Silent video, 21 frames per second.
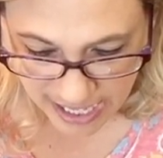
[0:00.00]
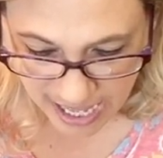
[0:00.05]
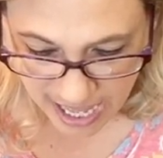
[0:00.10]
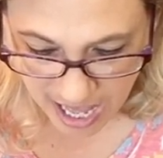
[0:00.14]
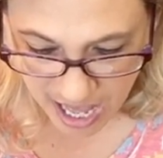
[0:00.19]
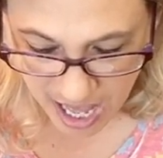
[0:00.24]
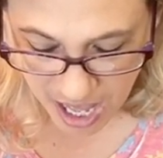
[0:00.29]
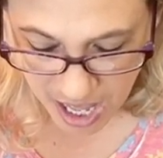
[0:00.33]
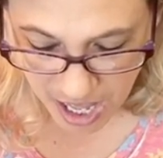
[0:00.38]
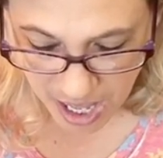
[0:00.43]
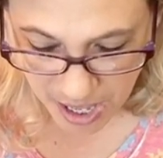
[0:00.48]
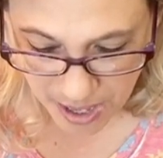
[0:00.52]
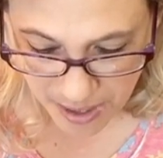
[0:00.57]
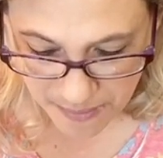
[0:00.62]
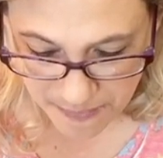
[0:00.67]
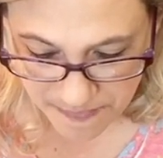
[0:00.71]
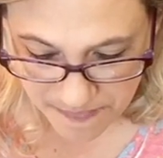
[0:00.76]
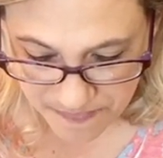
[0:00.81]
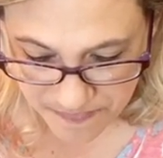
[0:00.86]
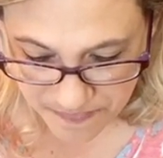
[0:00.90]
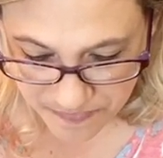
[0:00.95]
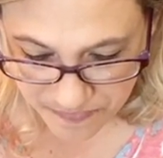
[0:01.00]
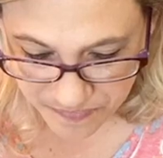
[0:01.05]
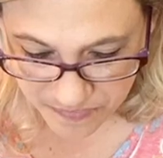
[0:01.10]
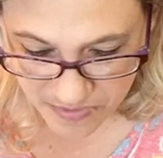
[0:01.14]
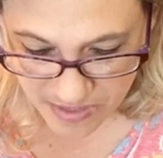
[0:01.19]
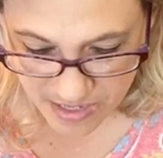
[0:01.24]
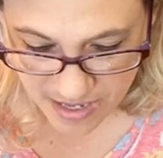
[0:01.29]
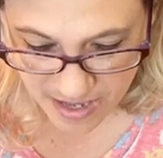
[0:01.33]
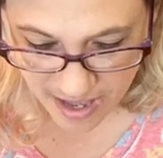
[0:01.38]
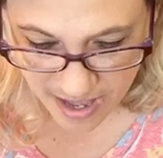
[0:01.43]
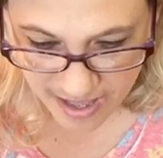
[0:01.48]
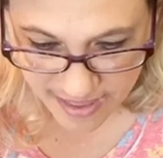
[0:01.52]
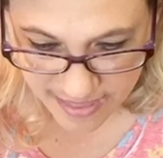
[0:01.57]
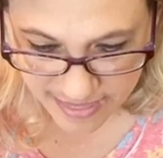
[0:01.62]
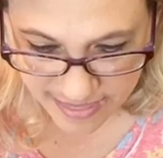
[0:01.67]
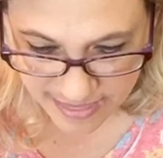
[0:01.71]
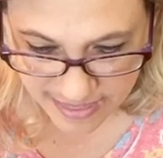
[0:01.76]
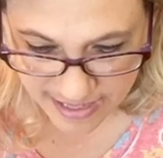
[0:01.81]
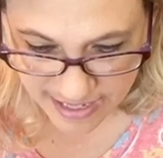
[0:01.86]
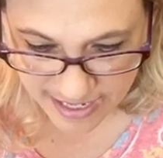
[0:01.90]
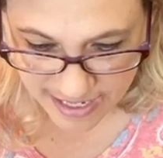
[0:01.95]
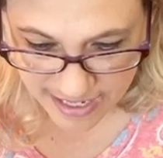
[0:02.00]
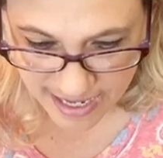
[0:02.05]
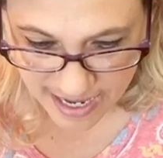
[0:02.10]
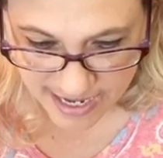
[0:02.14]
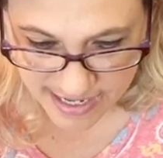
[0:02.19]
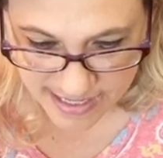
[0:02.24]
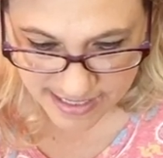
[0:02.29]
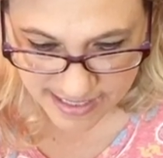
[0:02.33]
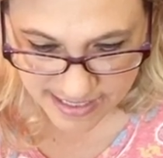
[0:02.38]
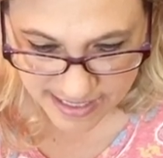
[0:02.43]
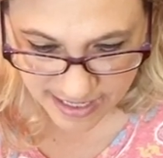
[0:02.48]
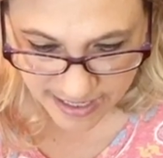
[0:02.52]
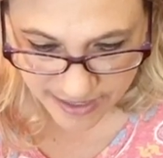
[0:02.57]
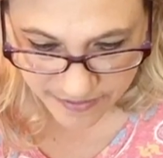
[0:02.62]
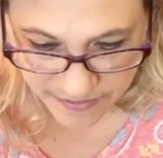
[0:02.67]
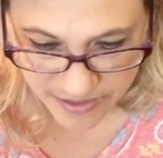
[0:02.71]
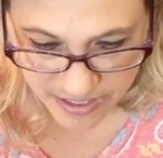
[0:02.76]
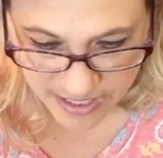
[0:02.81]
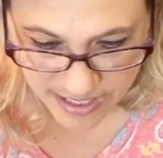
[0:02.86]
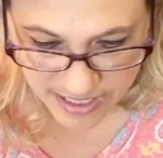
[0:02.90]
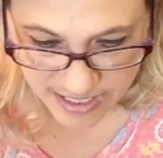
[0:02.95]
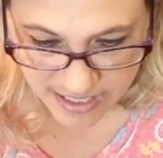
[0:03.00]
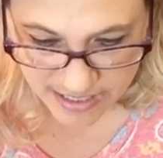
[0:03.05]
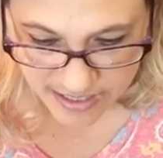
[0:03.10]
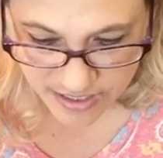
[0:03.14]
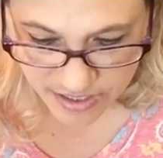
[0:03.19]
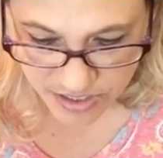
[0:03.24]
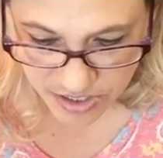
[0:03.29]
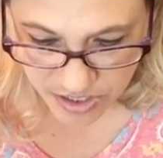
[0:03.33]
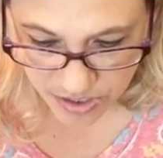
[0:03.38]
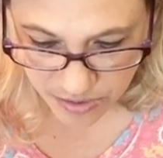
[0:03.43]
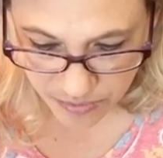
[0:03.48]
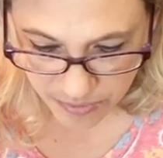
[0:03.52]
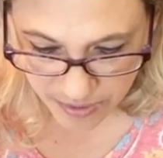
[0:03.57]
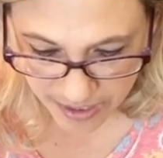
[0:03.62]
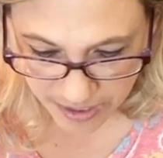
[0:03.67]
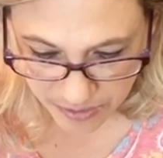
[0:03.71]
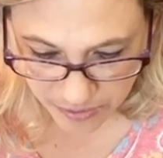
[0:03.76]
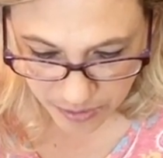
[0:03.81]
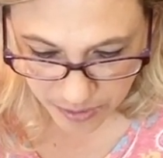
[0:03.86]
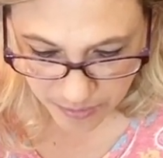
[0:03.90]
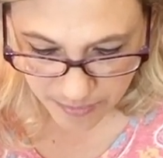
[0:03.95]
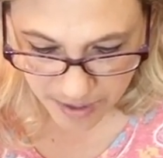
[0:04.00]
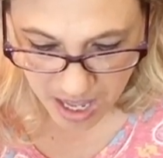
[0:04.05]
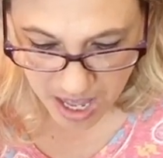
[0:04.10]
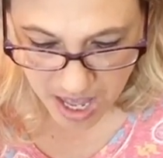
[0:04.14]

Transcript: I think I saved this to the right group.